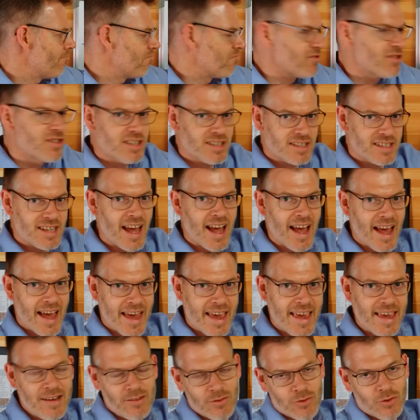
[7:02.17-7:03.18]
the
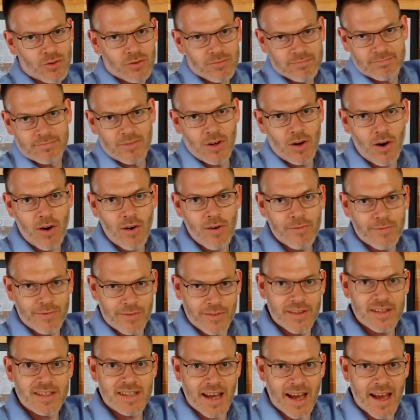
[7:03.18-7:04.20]
day or of
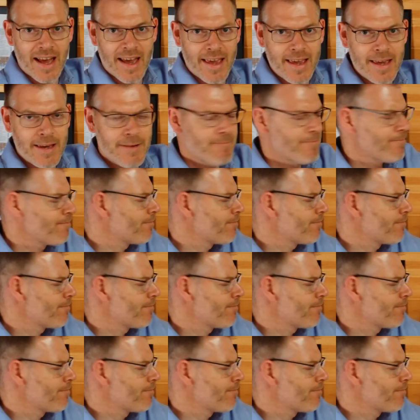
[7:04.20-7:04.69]
the day,